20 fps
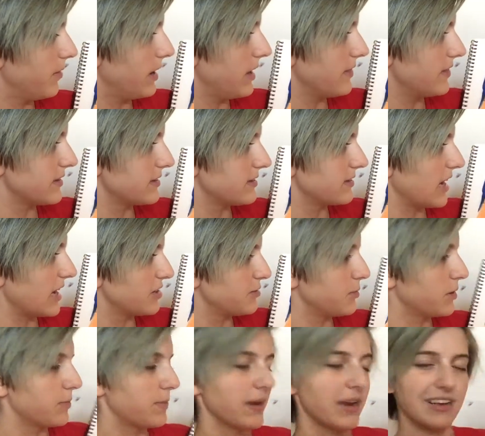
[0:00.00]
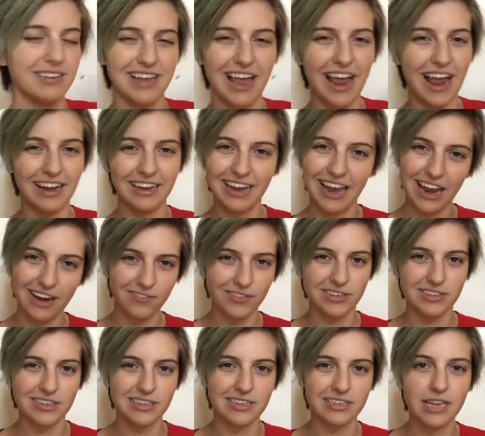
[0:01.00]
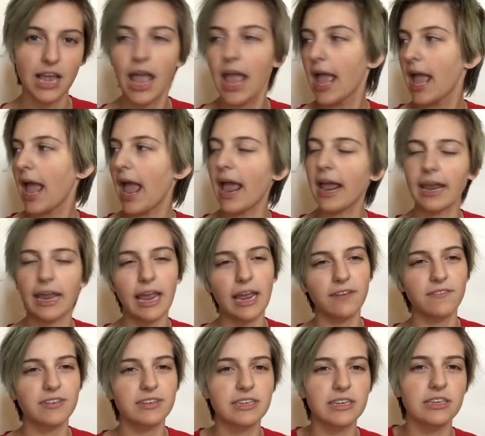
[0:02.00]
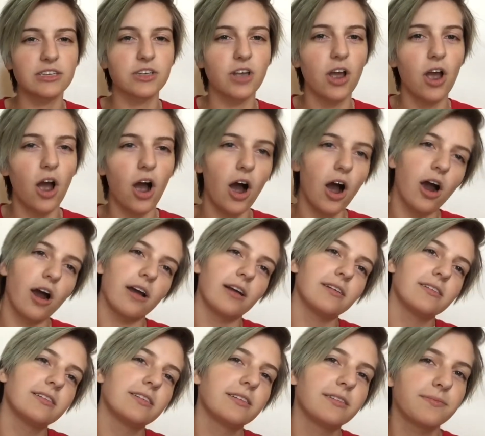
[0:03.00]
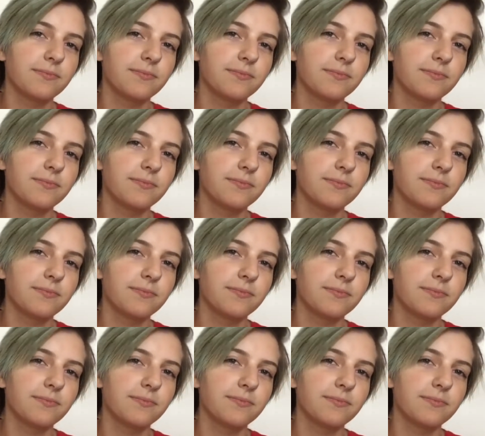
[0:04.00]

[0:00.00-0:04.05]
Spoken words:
this sketchbook because I had canvases, and canvases aren't